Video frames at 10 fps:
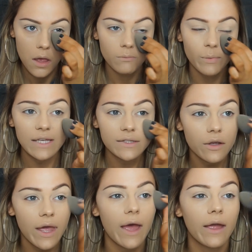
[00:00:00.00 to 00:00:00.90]
But it's
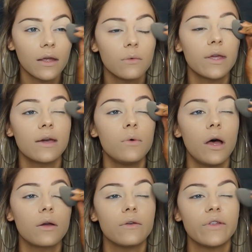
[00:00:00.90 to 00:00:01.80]
okay, we can
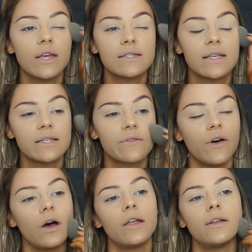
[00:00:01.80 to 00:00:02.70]
work with this, it's
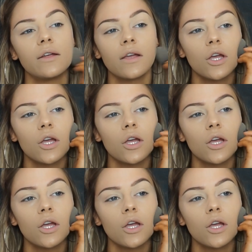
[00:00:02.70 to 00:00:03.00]
fine.